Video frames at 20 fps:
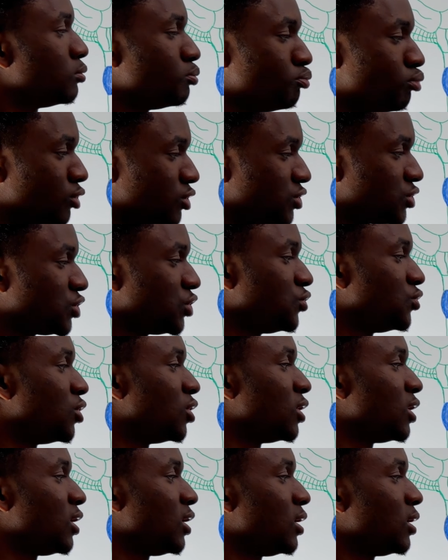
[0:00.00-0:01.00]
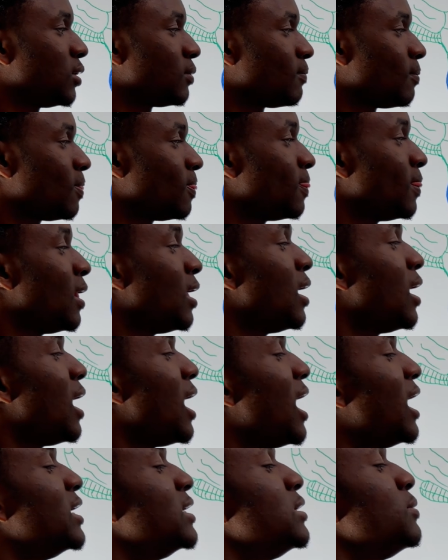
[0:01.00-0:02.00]
Posteriorly.
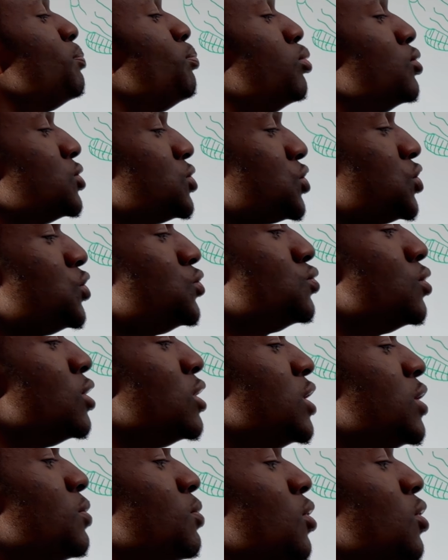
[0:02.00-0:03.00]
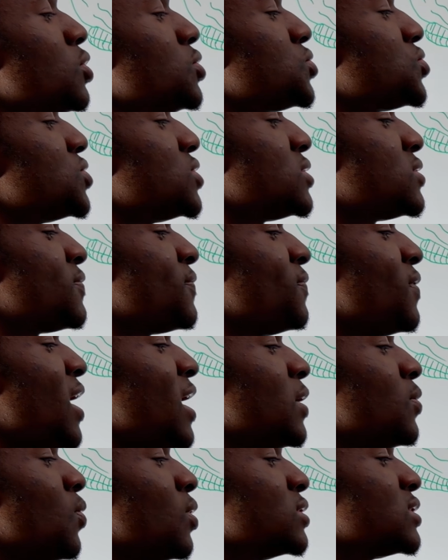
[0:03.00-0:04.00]
And posteriorly you will also
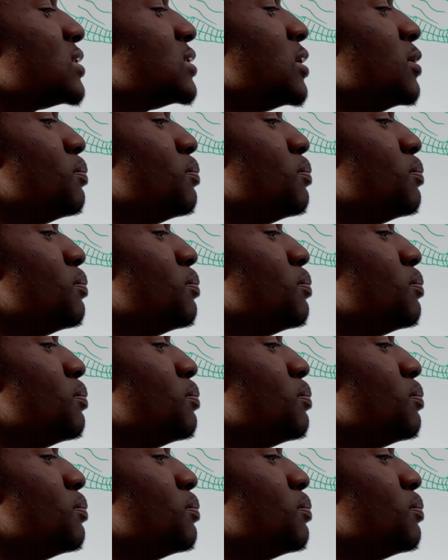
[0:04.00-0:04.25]
find what? The